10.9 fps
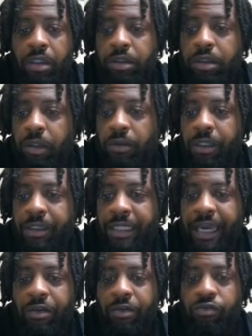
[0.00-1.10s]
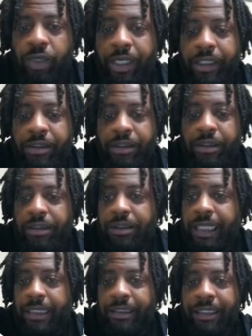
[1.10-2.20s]
So in that rate,
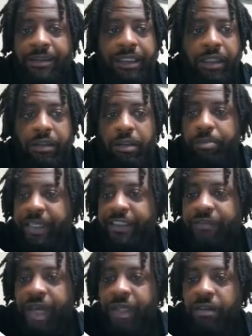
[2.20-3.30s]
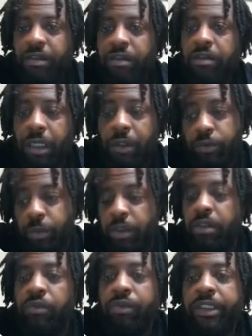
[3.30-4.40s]
it's not necessarily the best factor, and that was
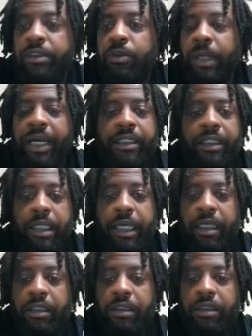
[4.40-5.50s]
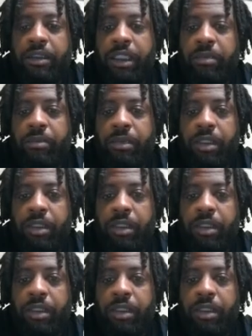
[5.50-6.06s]
one of the reasons why I did not accept